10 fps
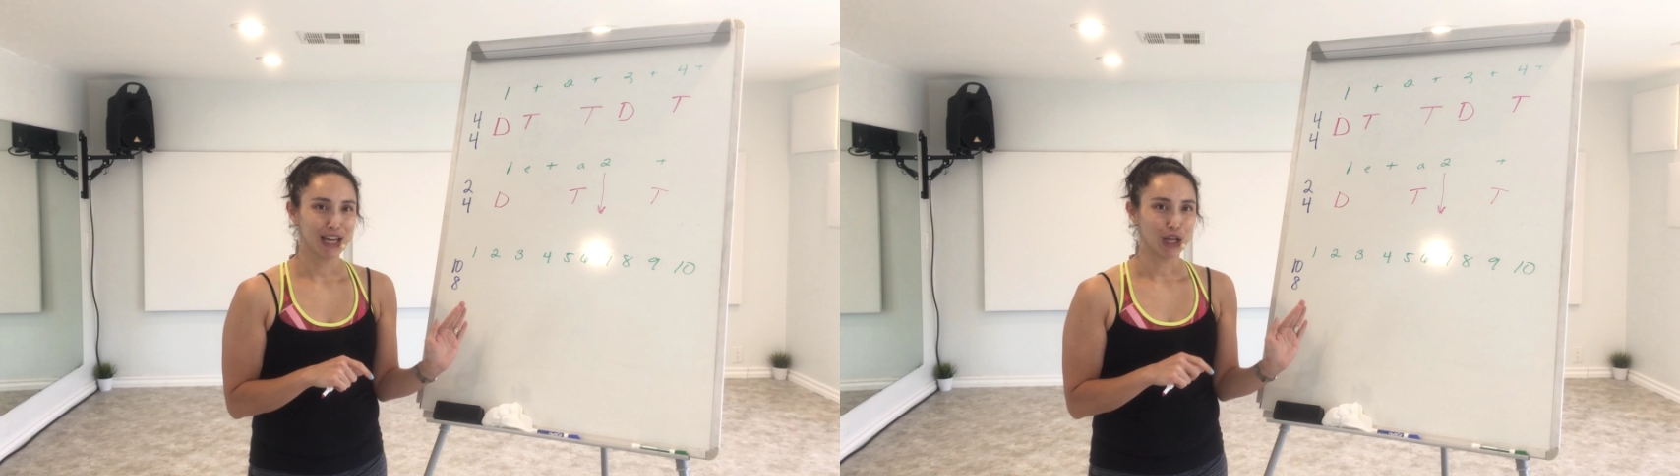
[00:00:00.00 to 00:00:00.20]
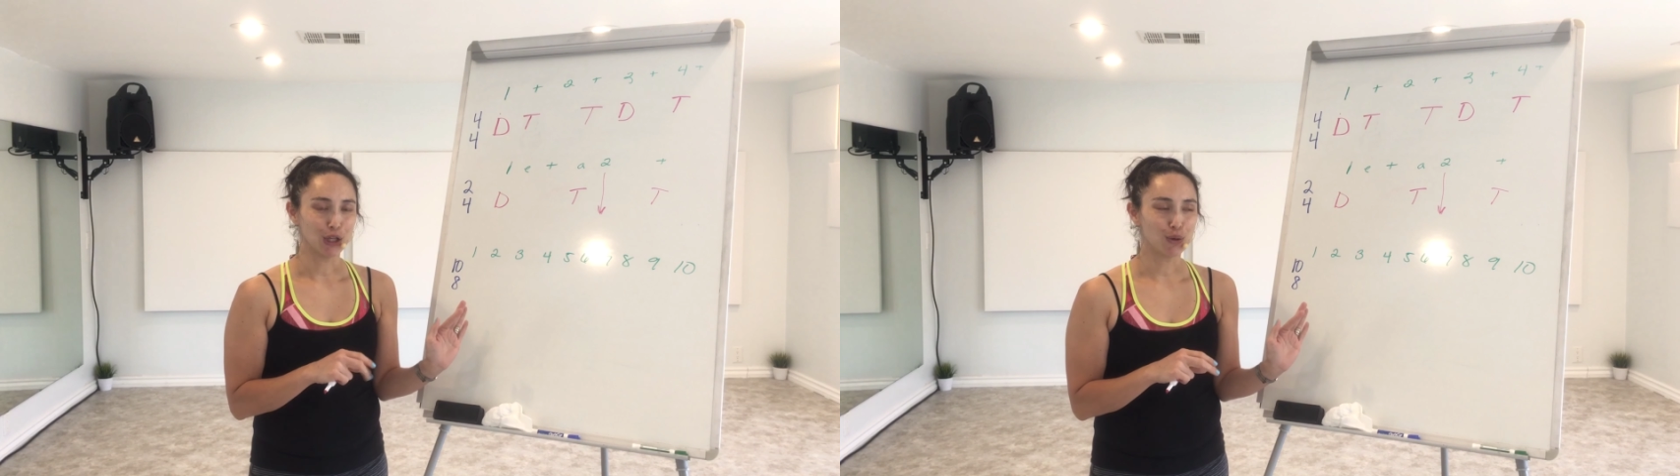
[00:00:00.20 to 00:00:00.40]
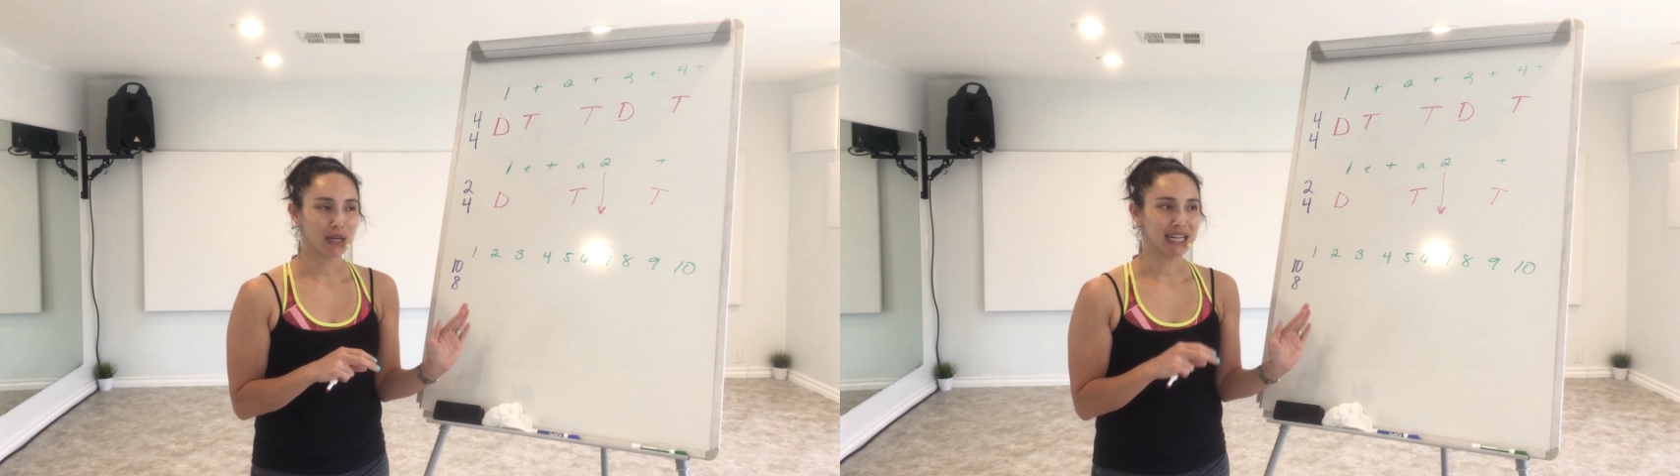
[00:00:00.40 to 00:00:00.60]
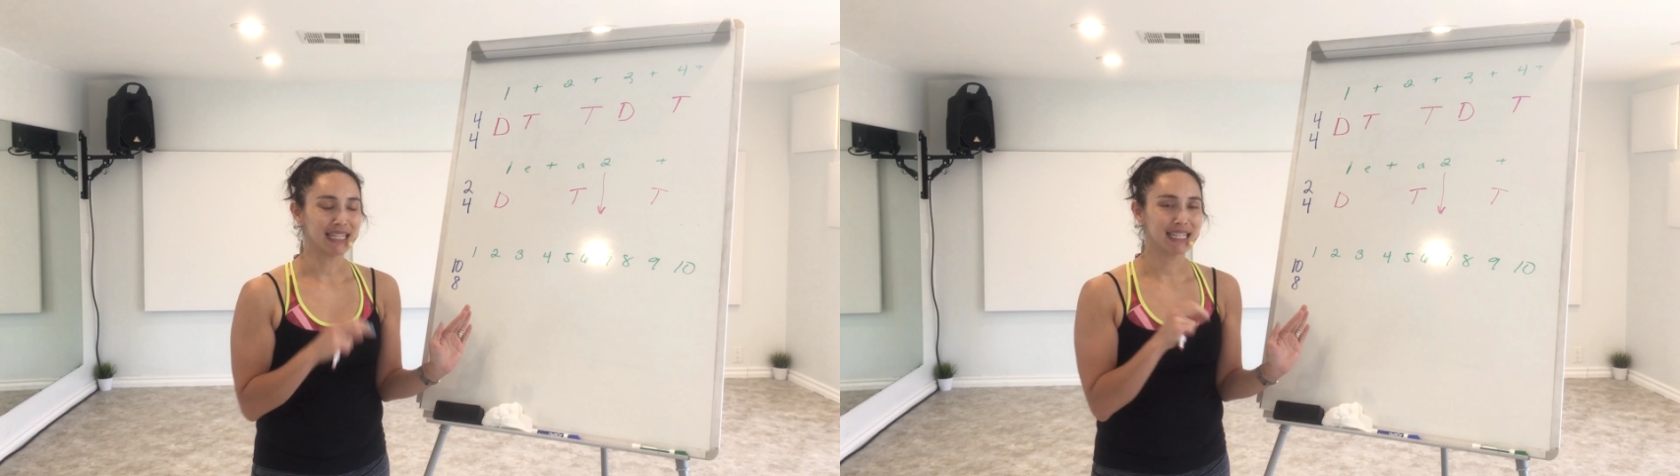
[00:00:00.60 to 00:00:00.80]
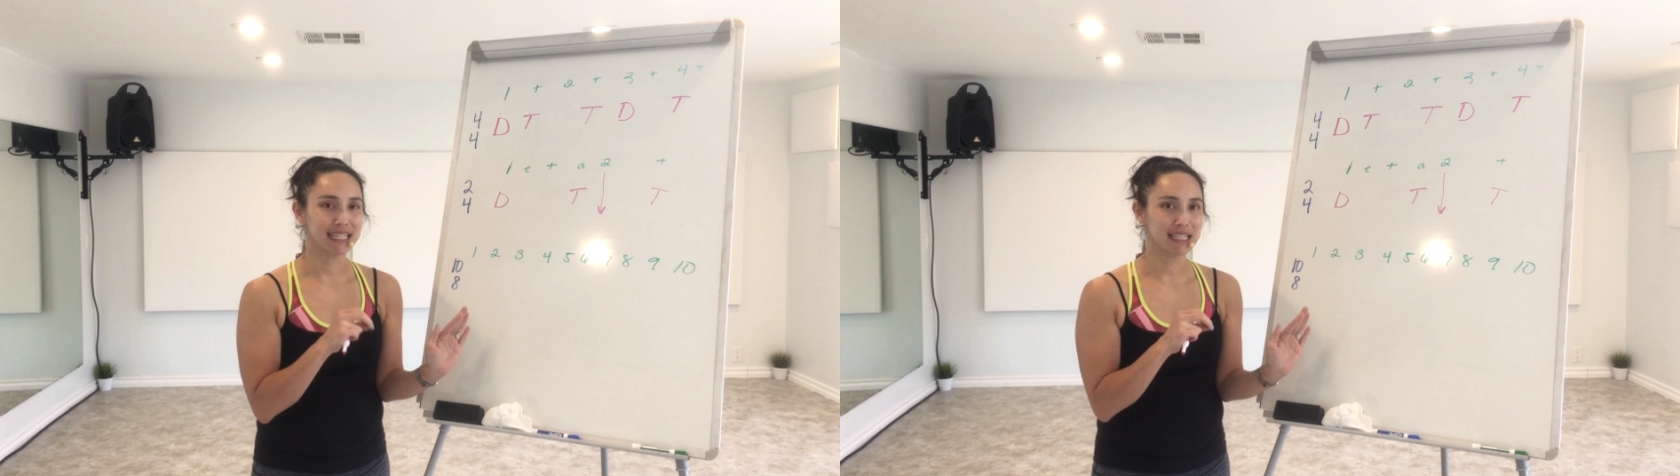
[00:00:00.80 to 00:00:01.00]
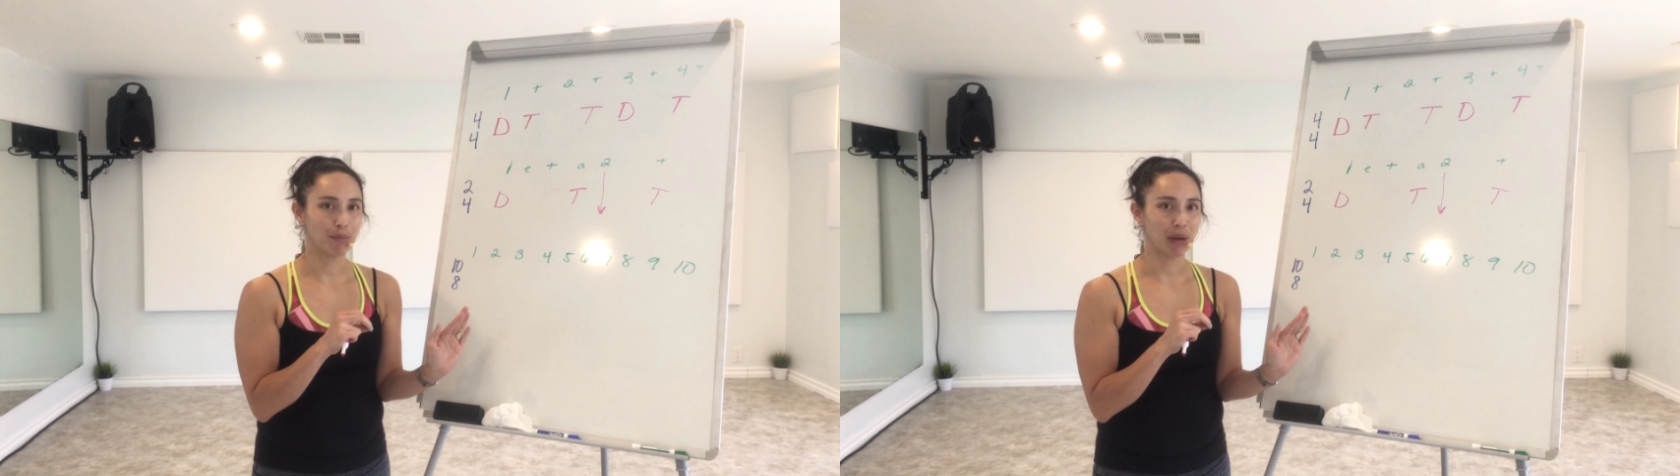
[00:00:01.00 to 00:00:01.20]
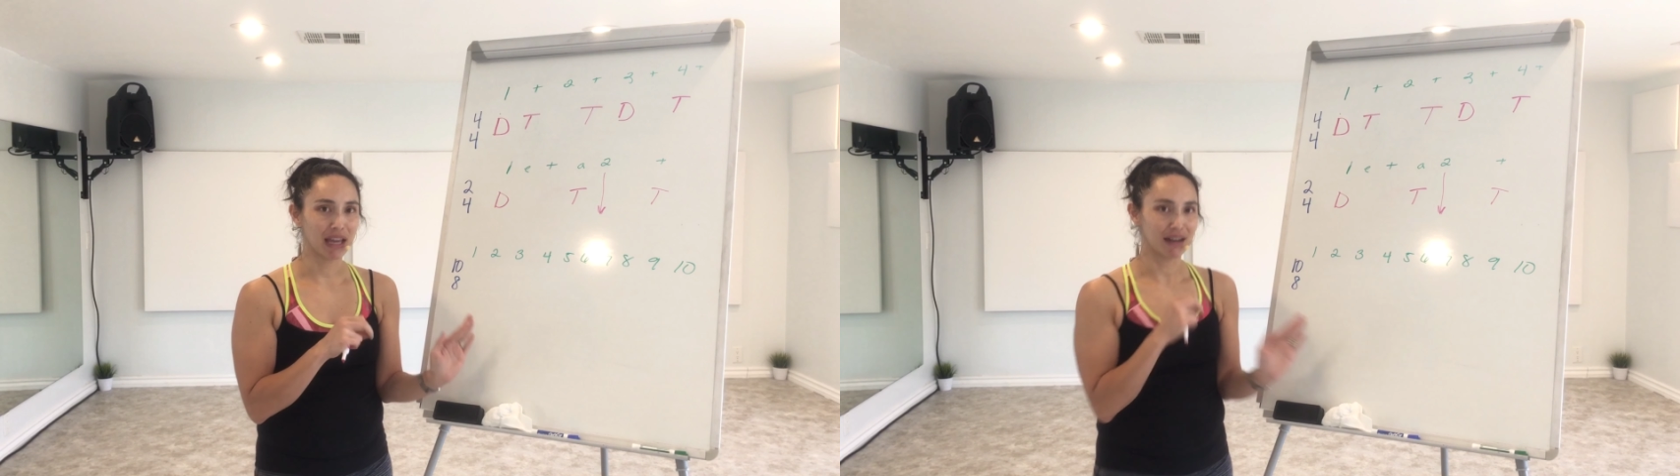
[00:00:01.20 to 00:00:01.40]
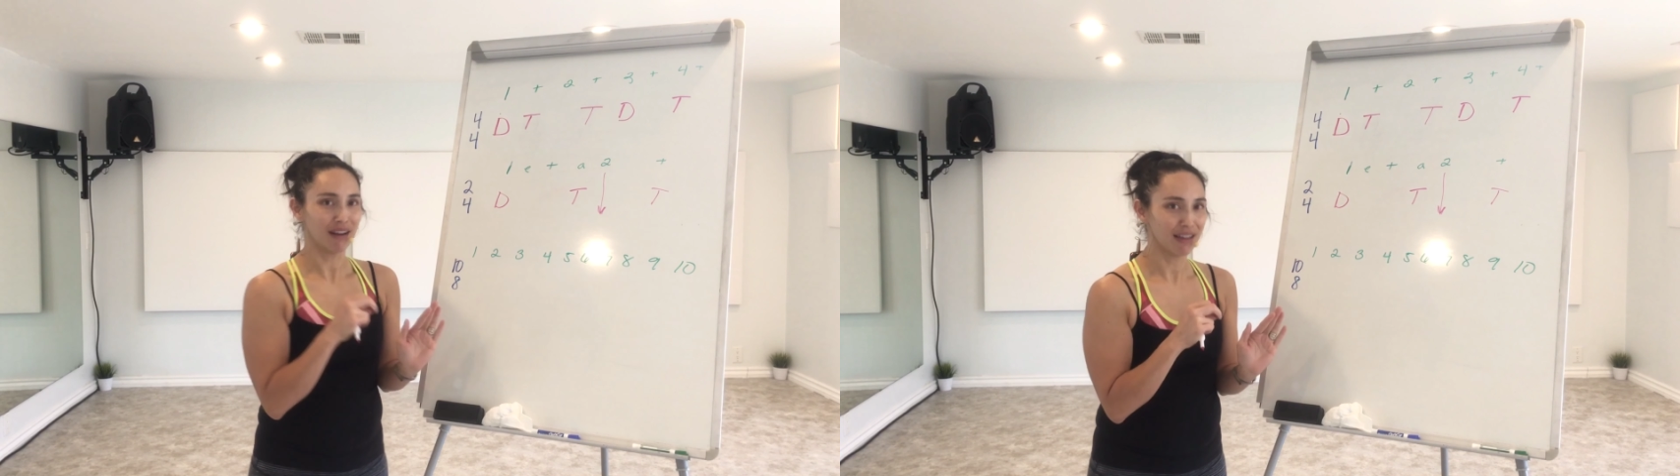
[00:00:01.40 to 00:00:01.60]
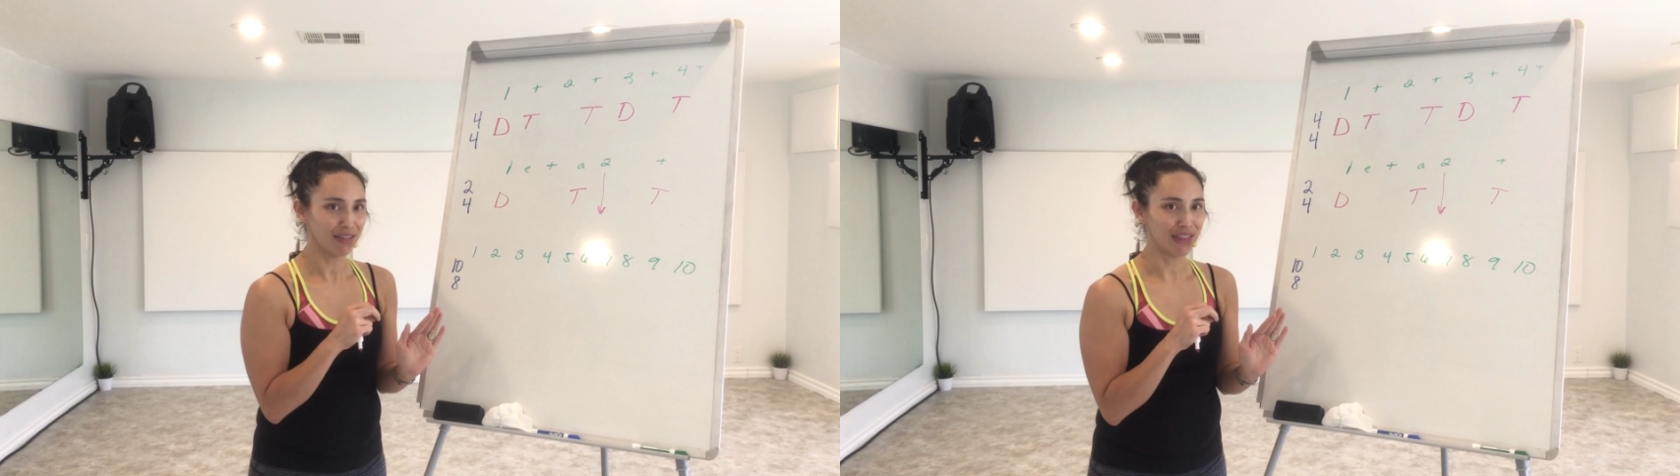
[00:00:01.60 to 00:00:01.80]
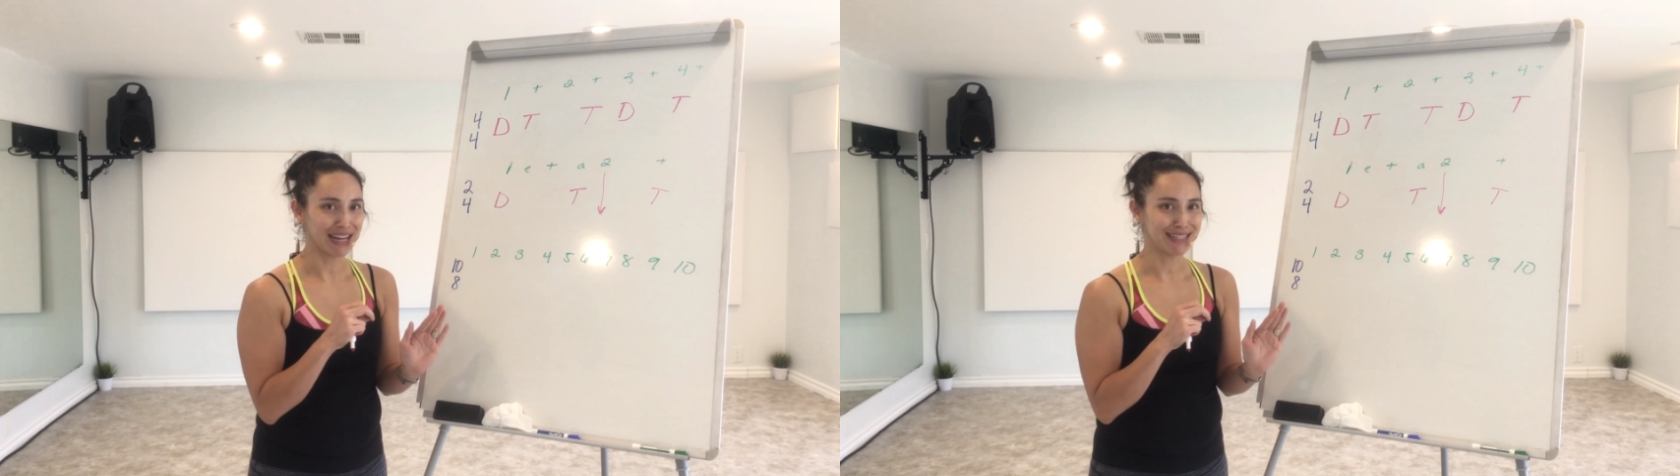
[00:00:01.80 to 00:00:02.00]
you can anticipate
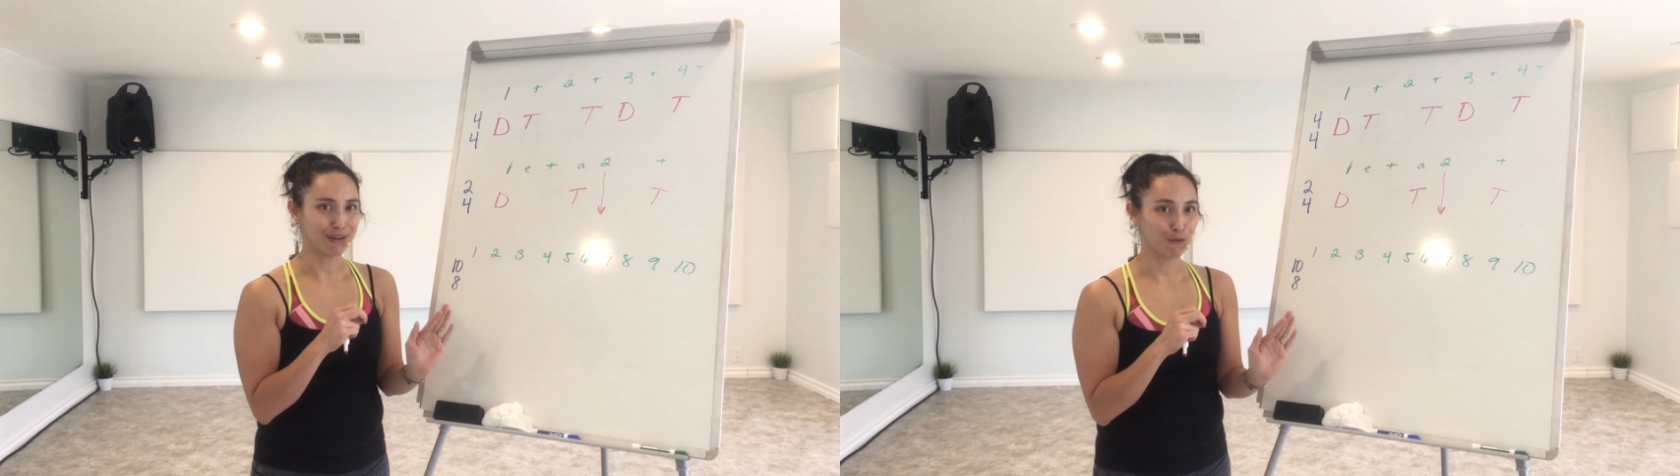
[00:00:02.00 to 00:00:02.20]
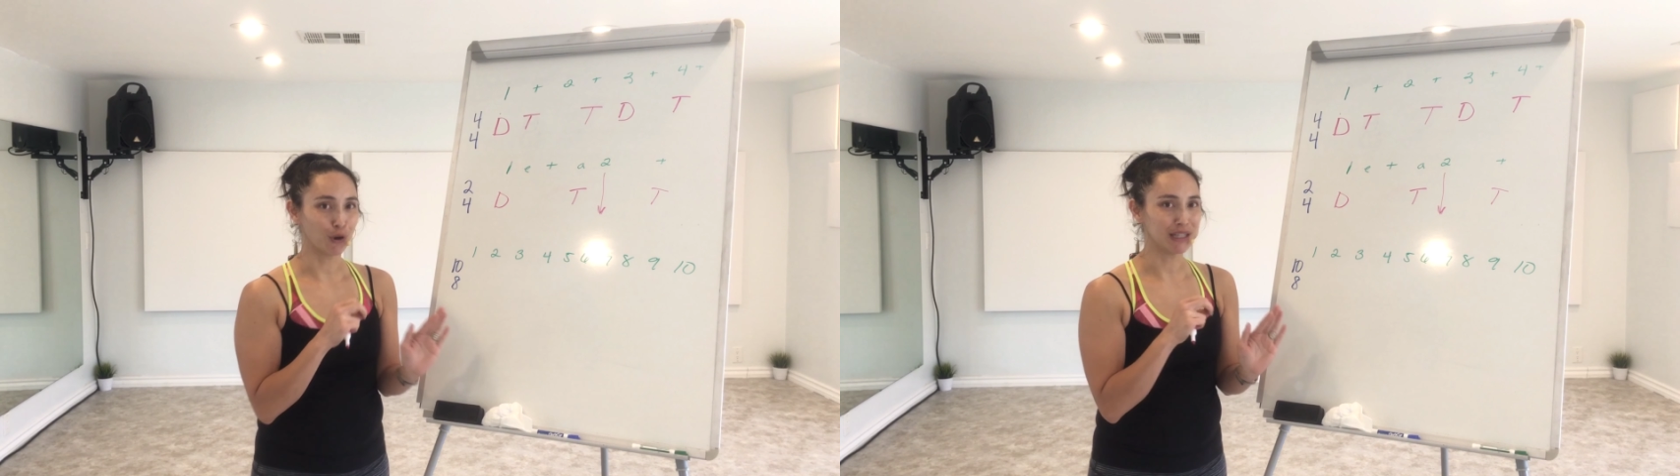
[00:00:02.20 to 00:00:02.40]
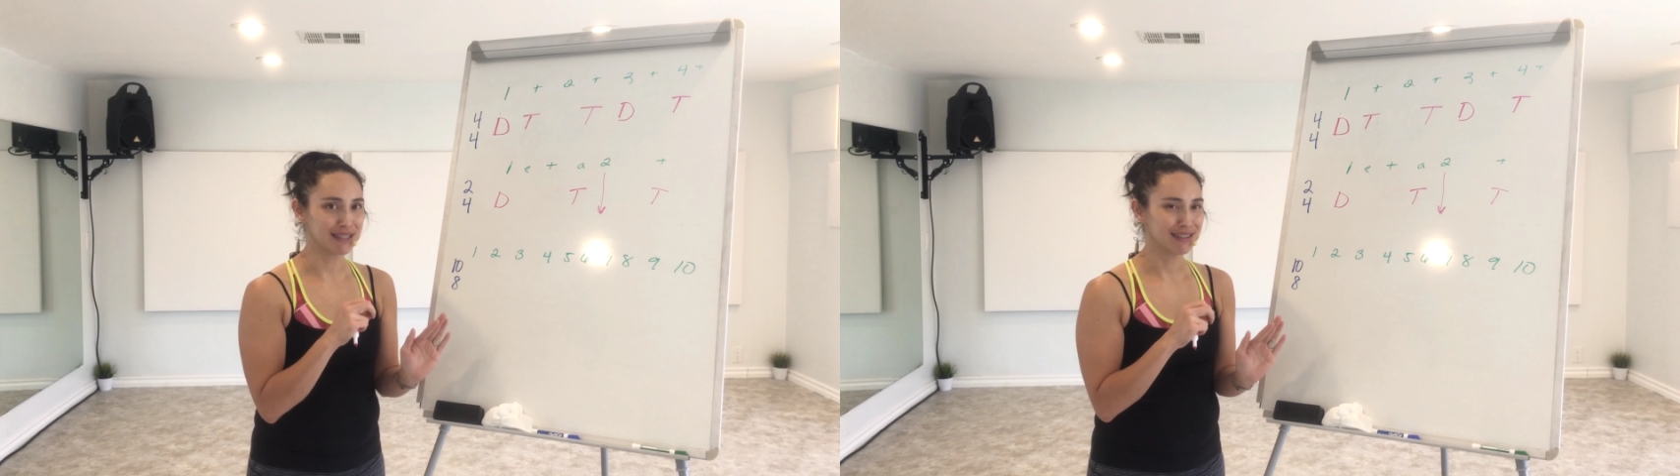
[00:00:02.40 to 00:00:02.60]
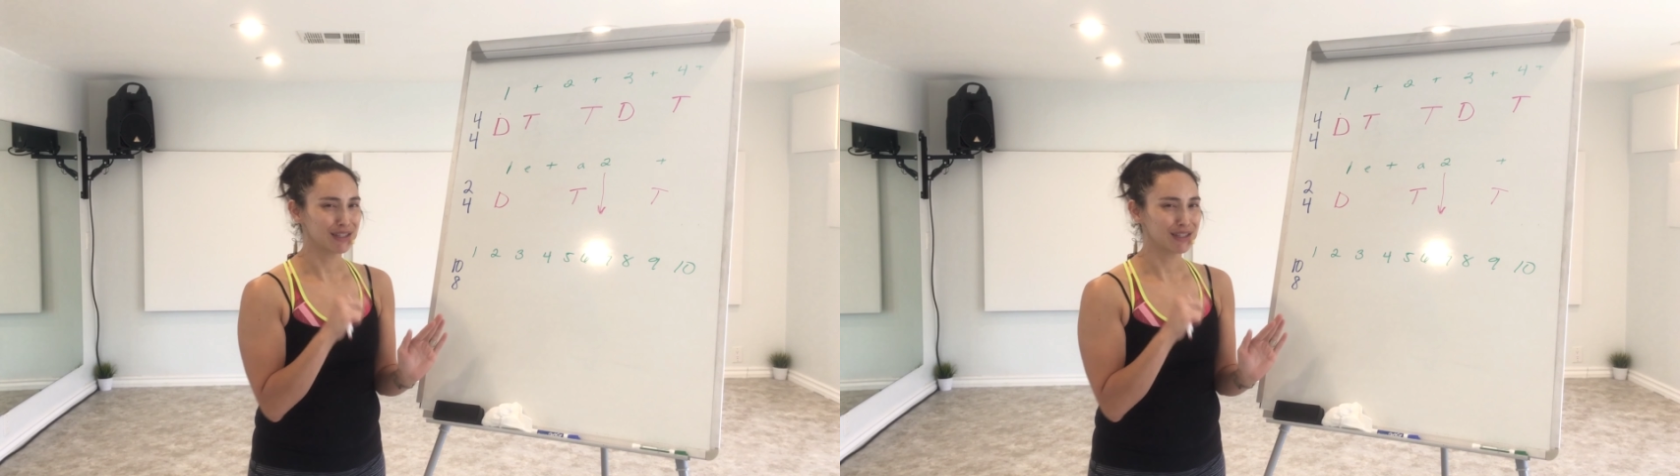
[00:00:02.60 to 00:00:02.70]
that difference.